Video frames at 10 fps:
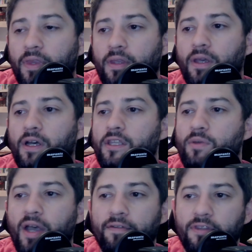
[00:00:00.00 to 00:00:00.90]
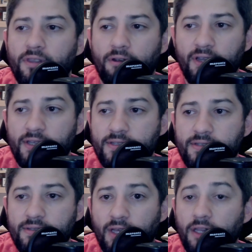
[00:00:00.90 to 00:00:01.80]
Uh, you have, there
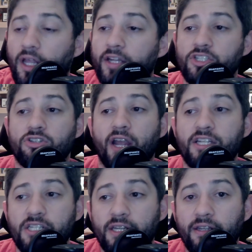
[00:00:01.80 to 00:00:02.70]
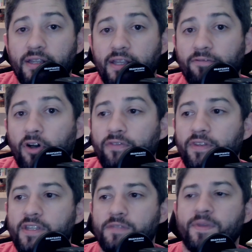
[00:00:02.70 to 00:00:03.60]
is a lot of strategy in, involved
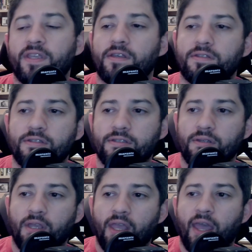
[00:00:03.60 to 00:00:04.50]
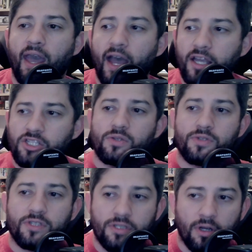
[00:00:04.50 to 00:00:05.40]
in this, because as you
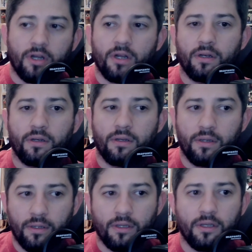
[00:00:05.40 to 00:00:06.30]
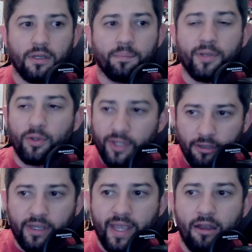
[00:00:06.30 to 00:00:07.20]
start building
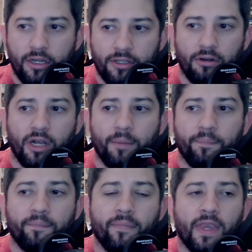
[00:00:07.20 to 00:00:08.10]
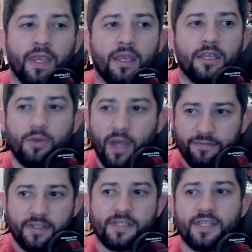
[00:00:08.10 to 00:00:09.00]
your character up, you have
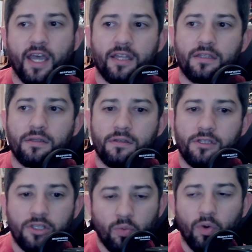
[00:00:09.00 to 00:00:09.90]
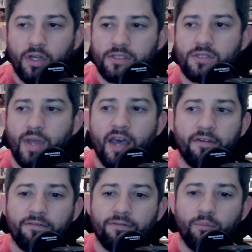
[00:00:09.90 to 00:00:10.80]
to decide, do you want to
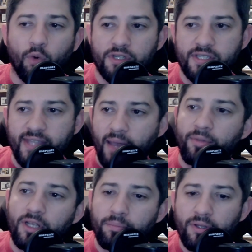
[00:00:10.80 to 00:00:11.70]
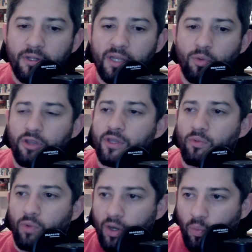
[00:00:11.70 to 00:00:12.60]
have more stamina ability where you
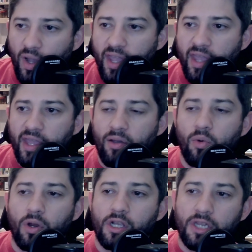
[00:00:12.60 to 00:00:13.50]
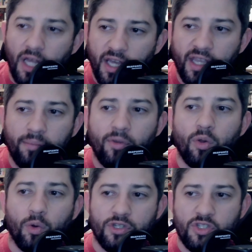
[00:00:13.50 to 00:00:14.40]
can run away or climb
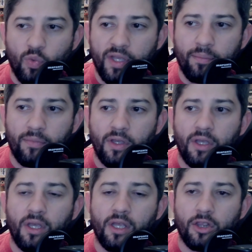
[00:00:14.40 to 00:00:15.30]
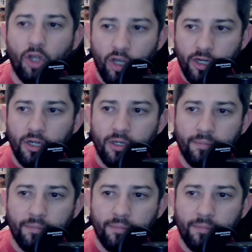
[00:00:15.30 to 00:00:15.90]
or swim longer?